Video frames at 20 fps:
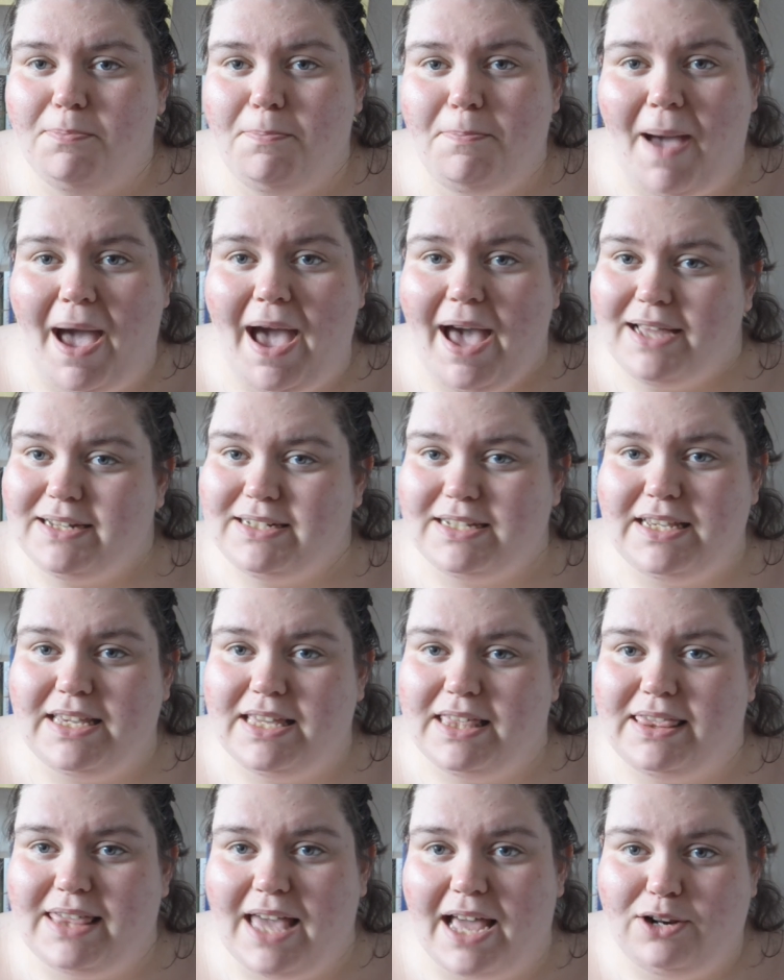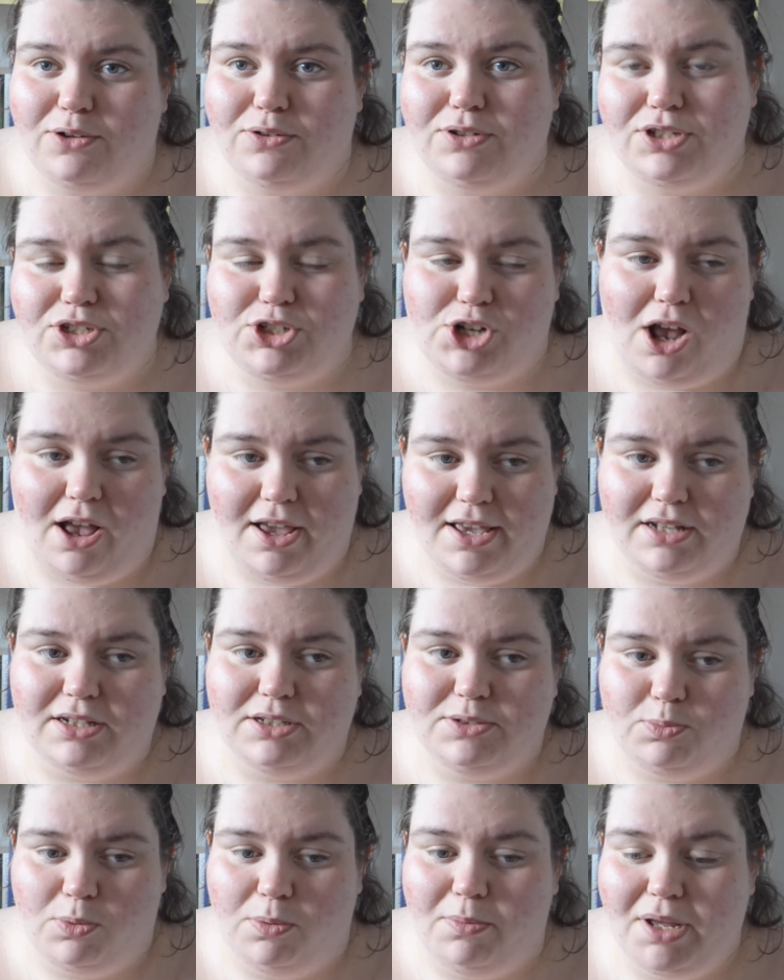baddie Thanos
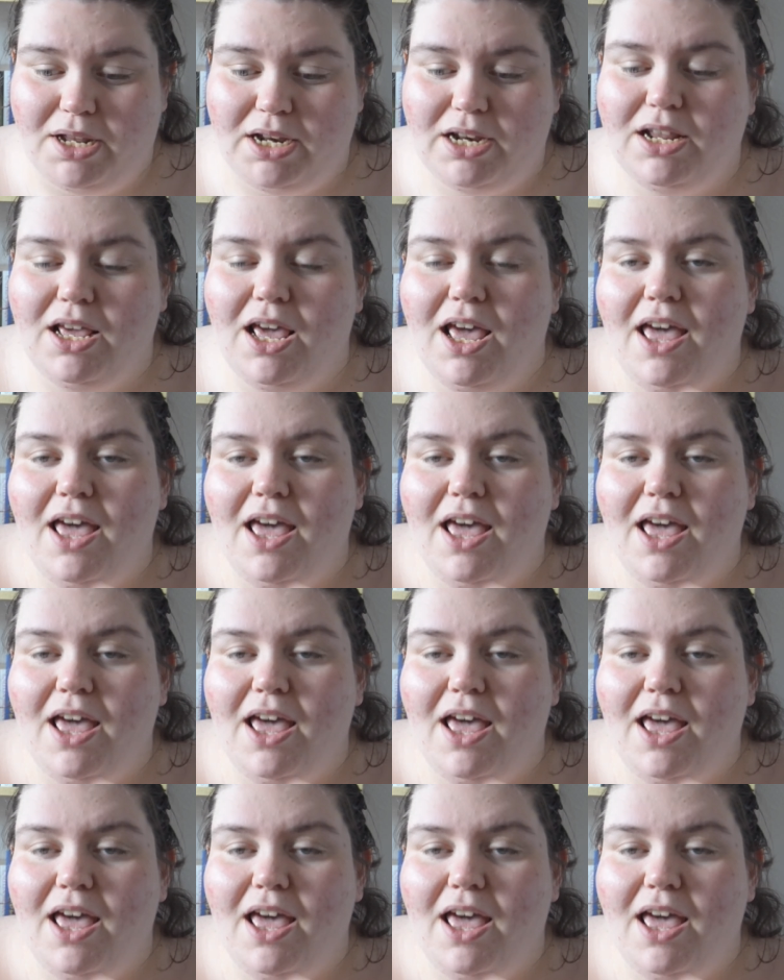child woman,